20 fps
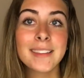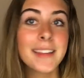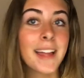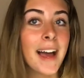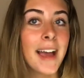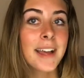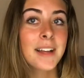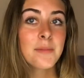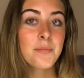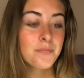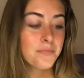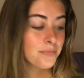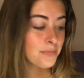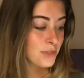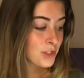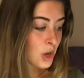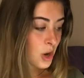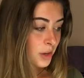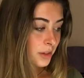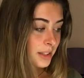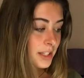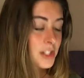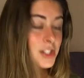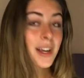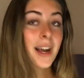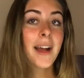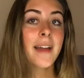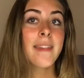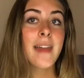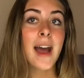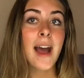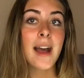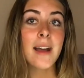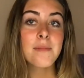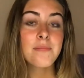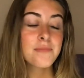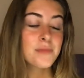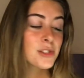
Like, totally try that.